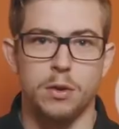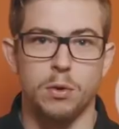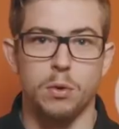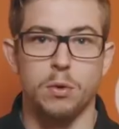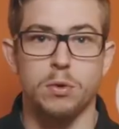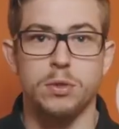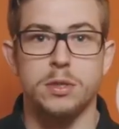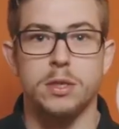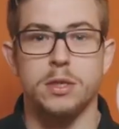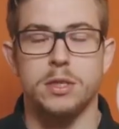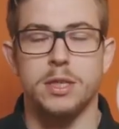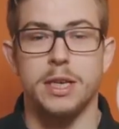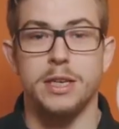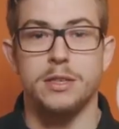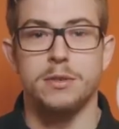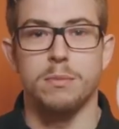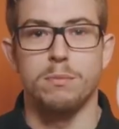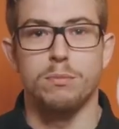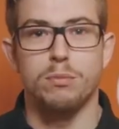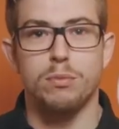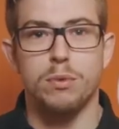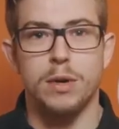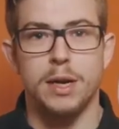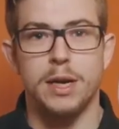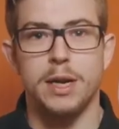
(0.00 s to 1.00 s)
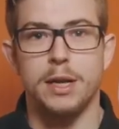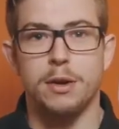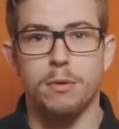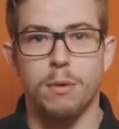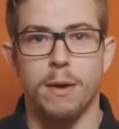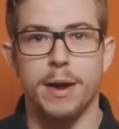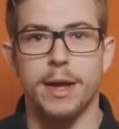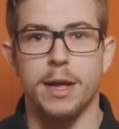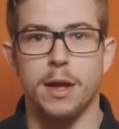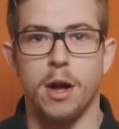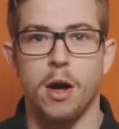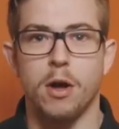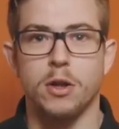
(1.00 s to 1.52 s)
You'll also see some really
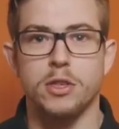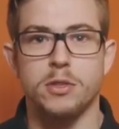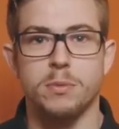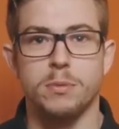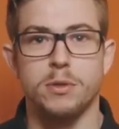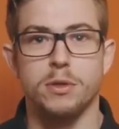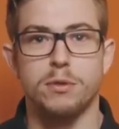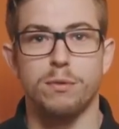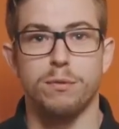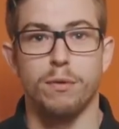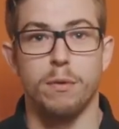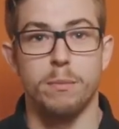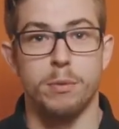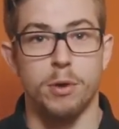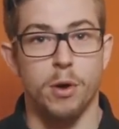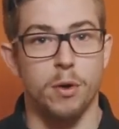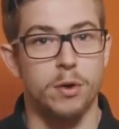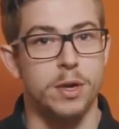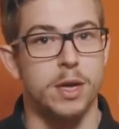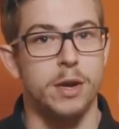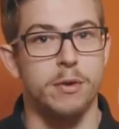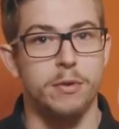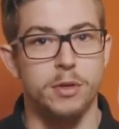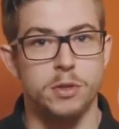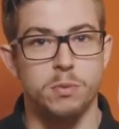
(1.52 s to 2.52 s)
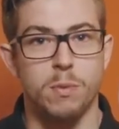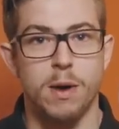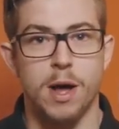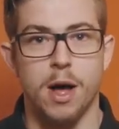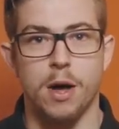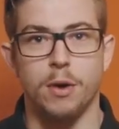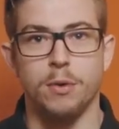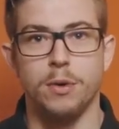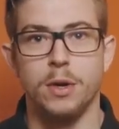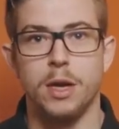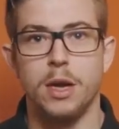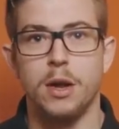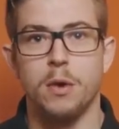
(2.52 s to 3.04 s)
great enhancements from Nokia as
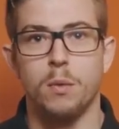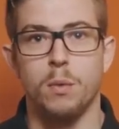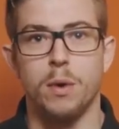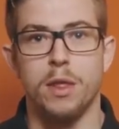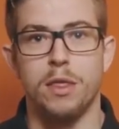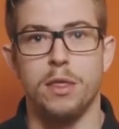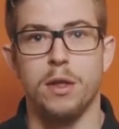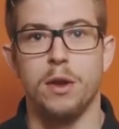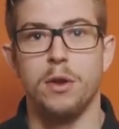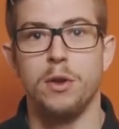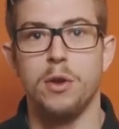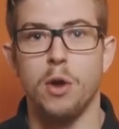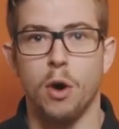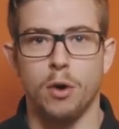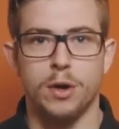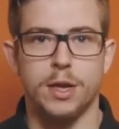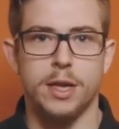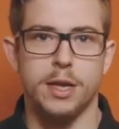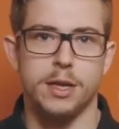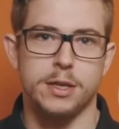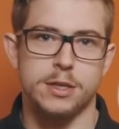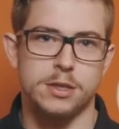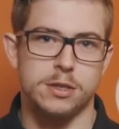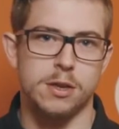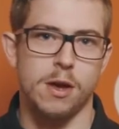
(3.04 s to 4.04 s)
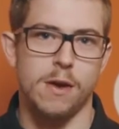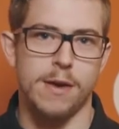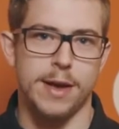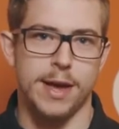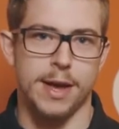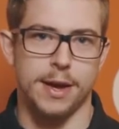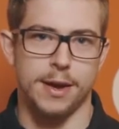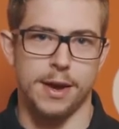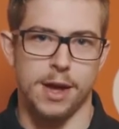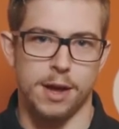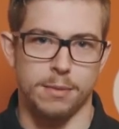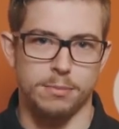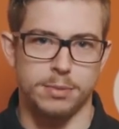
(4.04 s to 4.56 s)
well, with the Nokia
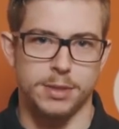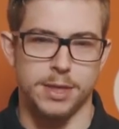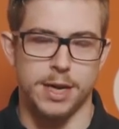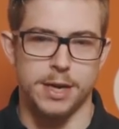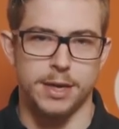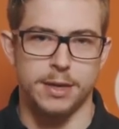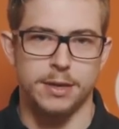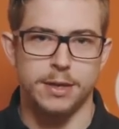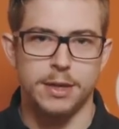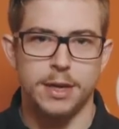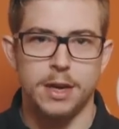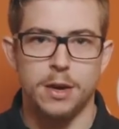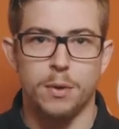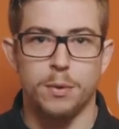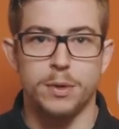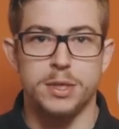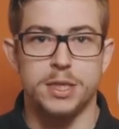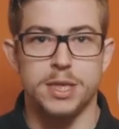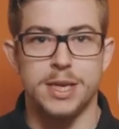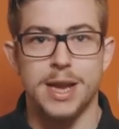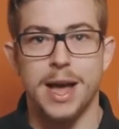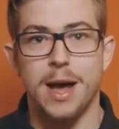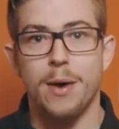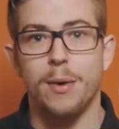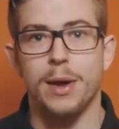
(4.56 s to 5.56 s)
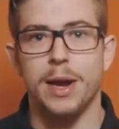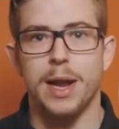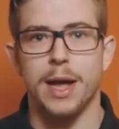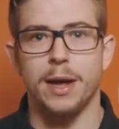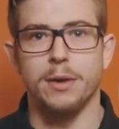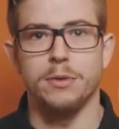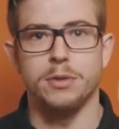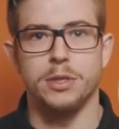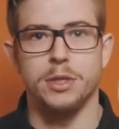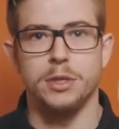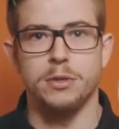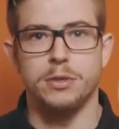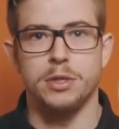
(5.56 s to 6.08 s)
Cyan update, which now
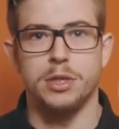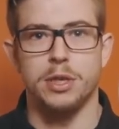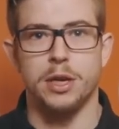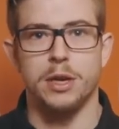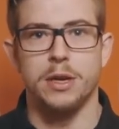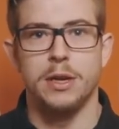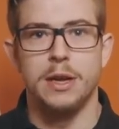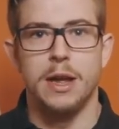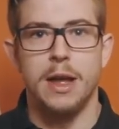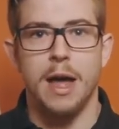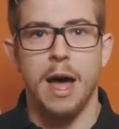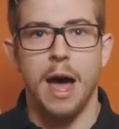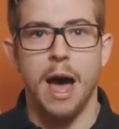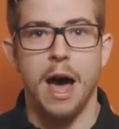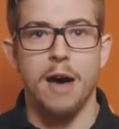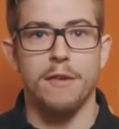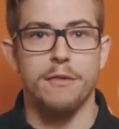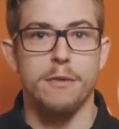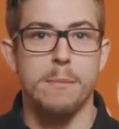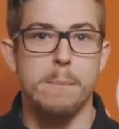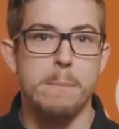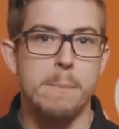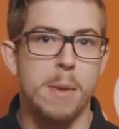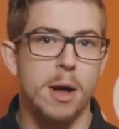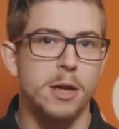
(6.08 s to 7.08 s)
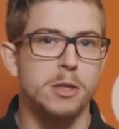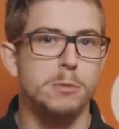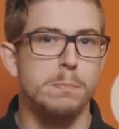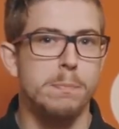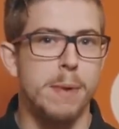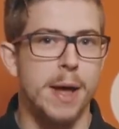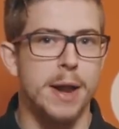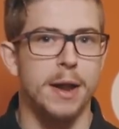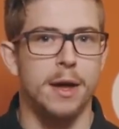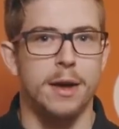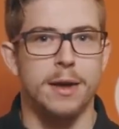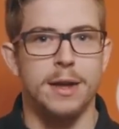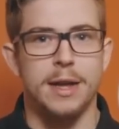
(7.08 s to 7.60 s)
allows you to have a much
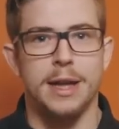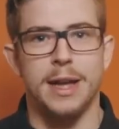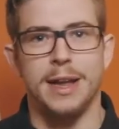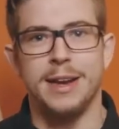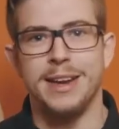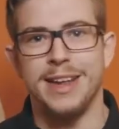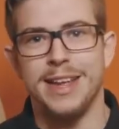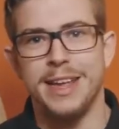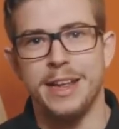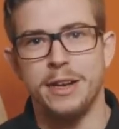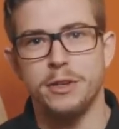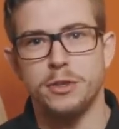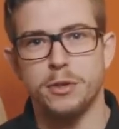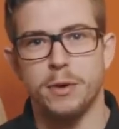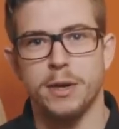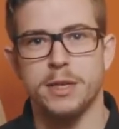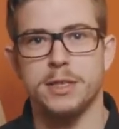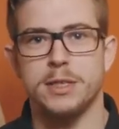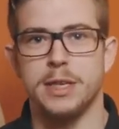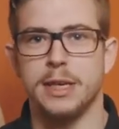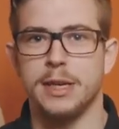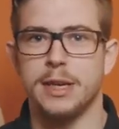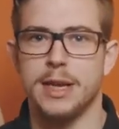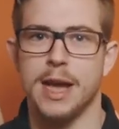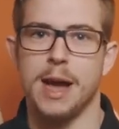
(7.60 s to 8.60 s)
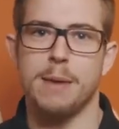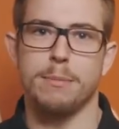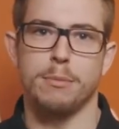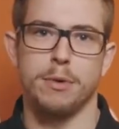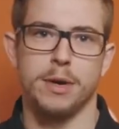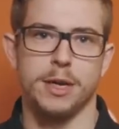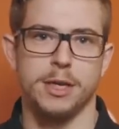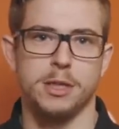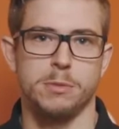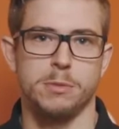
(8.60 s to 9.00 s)
better and interesting camera